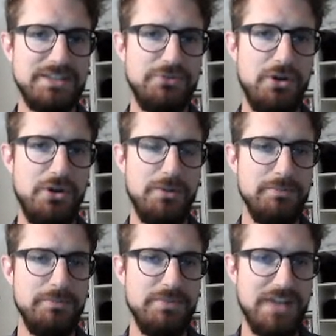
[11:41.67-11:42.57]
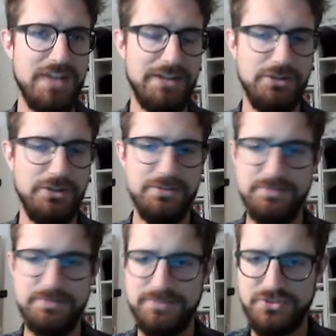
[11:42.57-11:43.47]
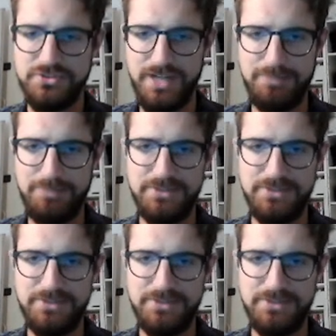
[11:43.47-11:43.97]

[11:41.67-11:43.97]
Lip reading: from the idol straight up.